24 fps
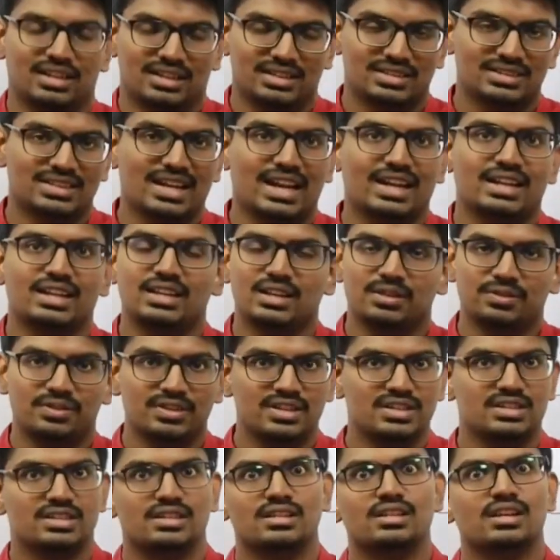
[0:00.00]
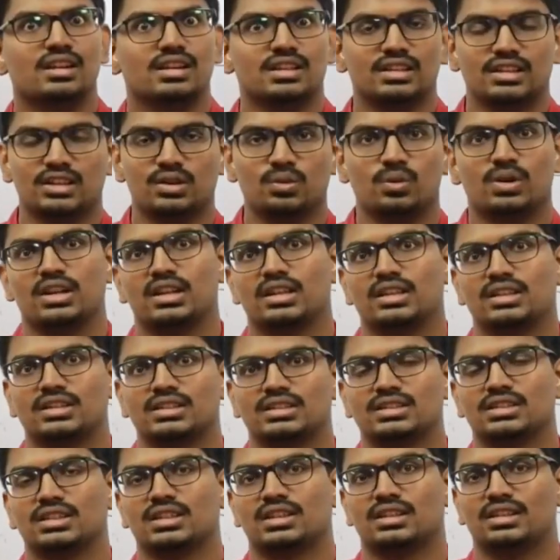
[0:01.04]
static definition, another one
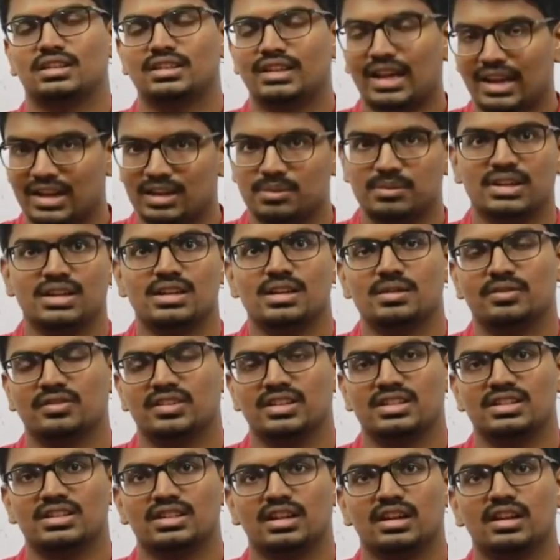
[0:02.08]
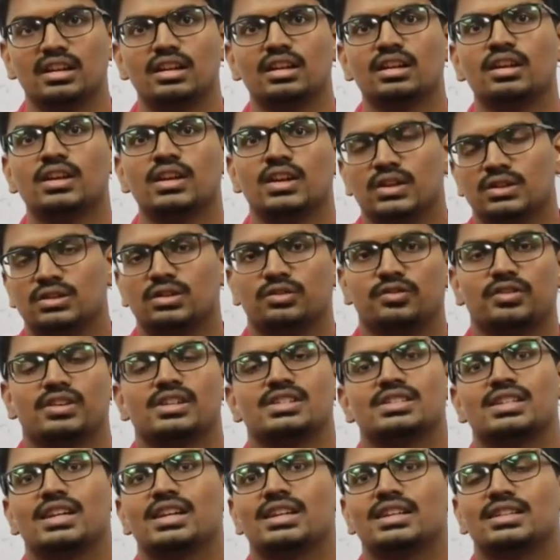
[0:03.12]
is dynamic definition. So
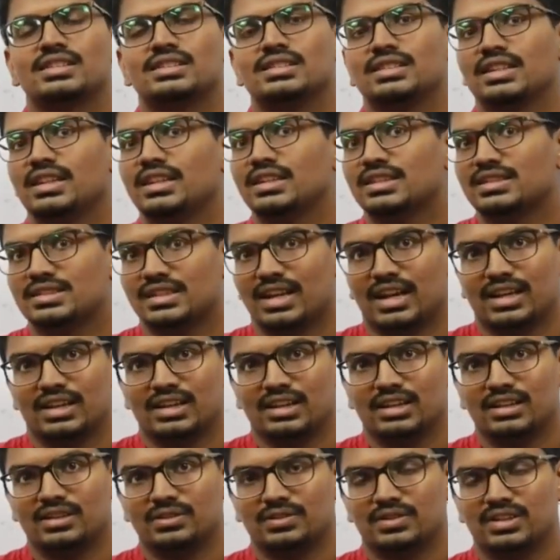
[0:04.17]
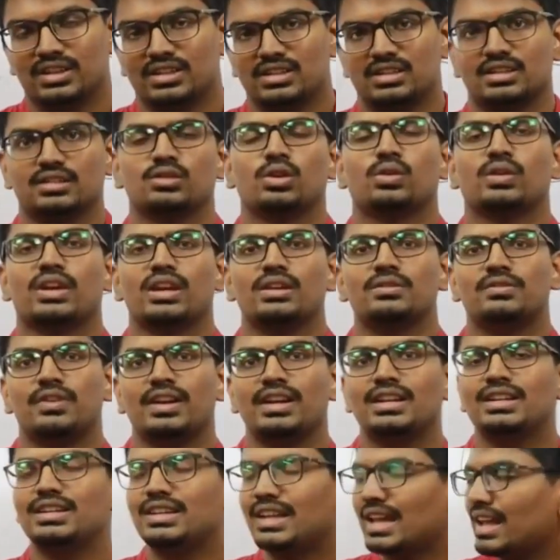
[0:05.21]
first let us see the static definition, okay. If
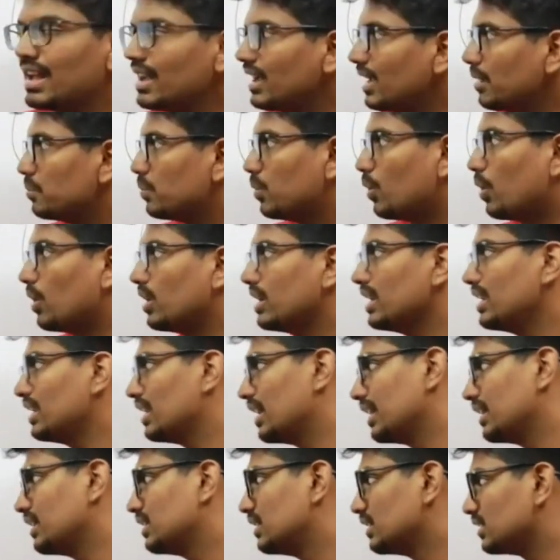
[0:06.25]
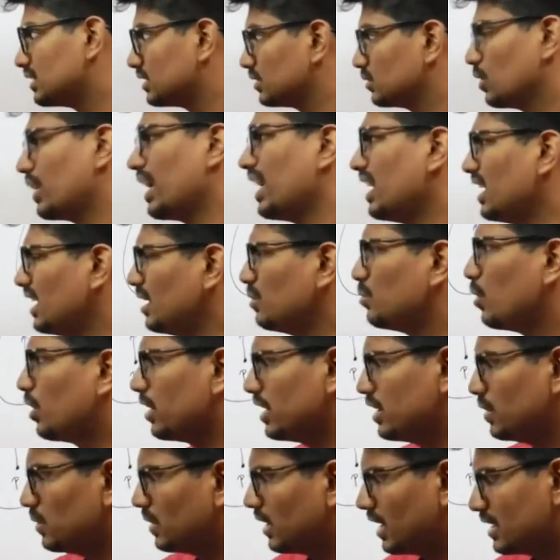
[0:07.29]
I take a body like this, any
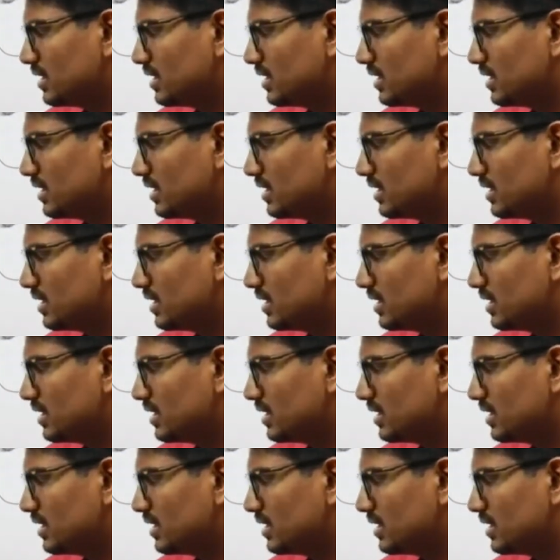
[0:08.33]
body you